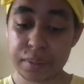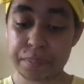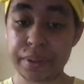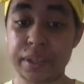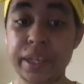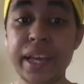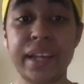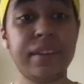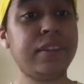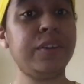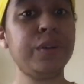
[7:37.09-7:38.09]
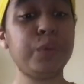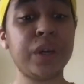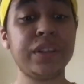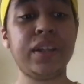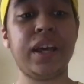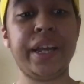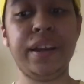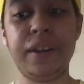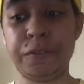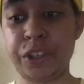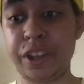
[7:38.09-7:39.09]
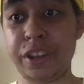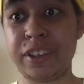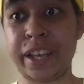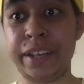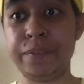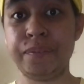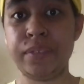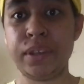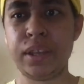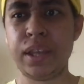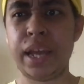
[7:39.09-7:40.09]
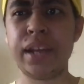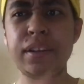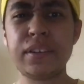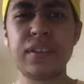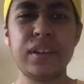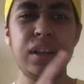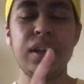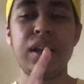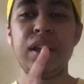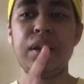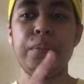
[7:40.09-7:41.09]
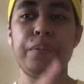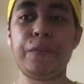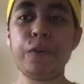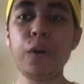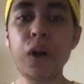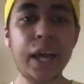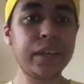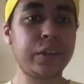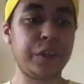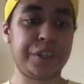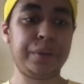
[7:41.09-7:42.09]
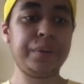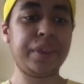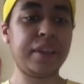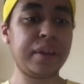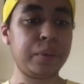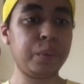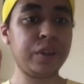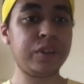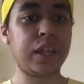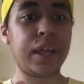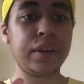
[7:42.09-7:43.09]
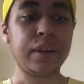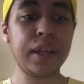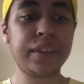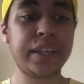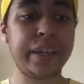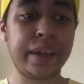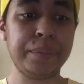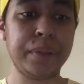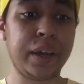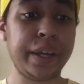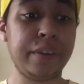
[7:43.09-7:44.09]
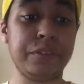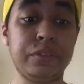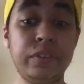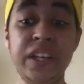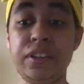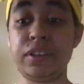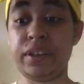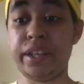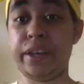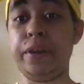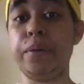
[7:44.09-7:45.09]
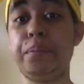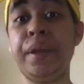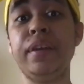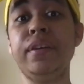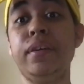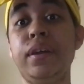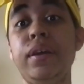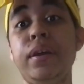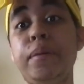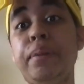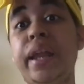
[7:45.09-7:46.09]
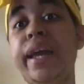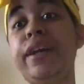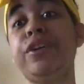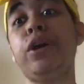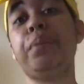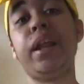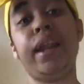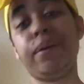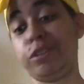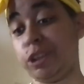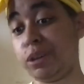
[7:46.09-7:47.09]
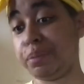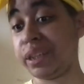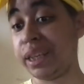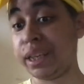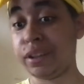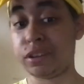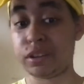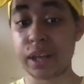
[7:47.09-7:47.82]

But yeah, it's still one that I love to this day. And before I go, there was another game that I have recently been playing on my laptop, is